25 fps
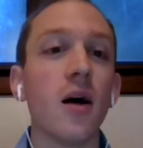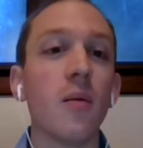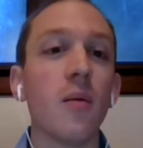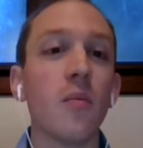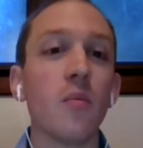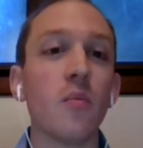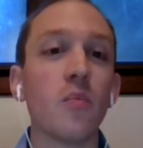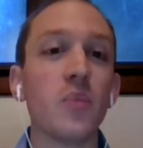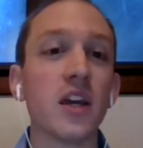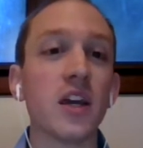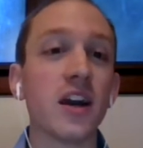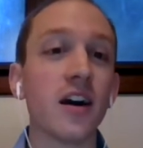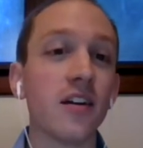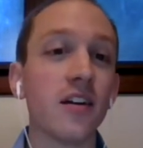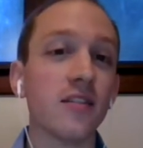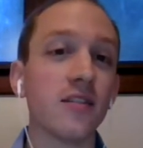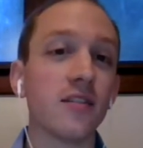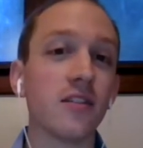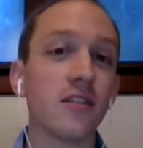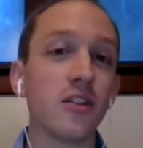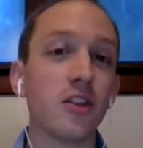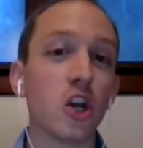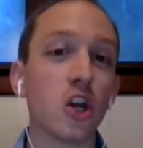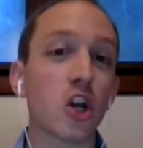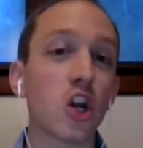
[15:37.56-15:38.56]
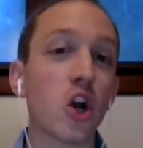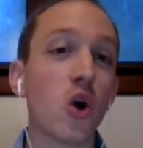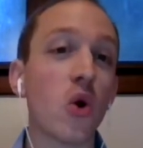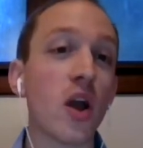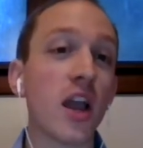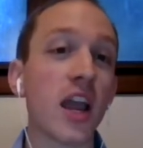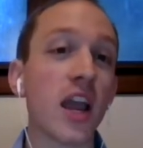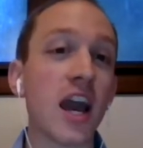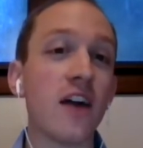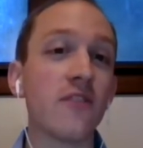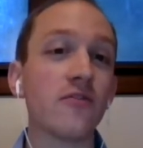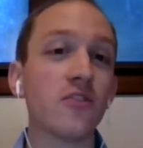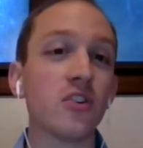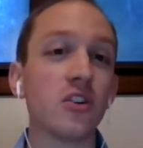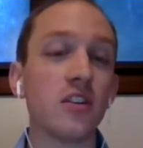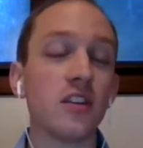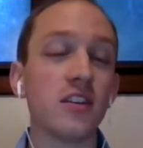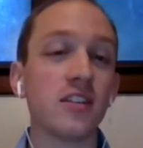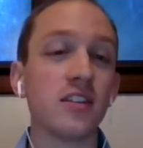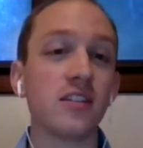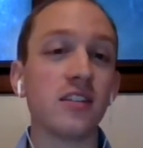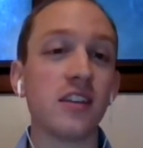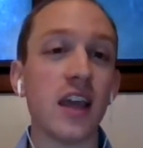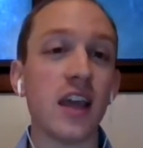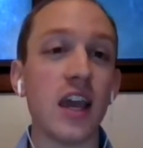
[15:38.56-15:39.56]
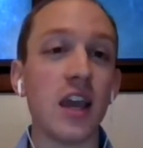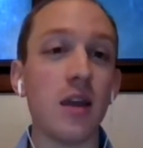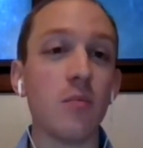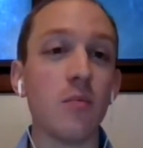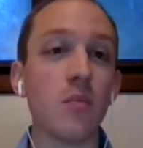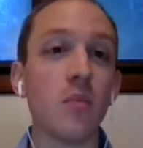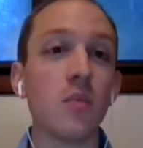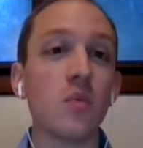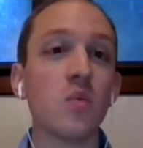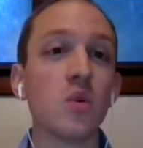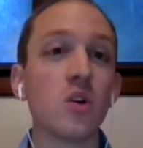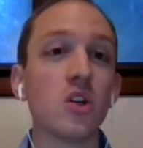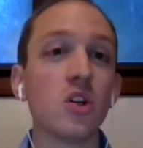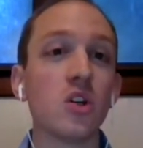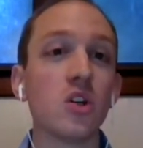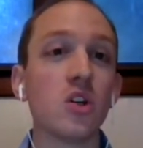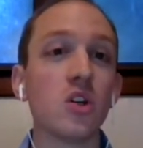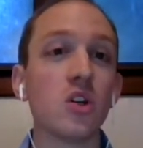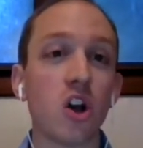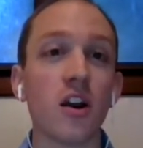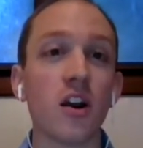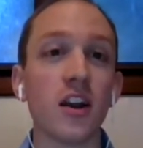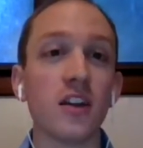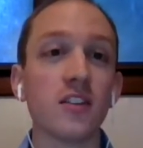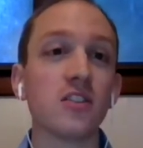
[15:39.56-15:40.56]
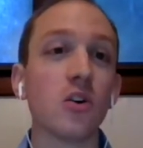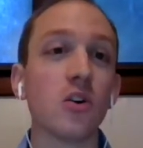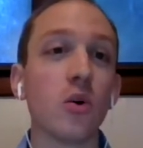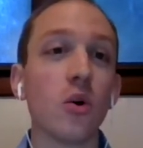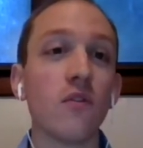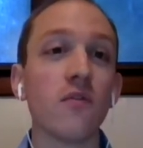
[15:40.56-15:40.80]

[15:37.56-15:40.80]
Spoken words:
because they're going after the same target.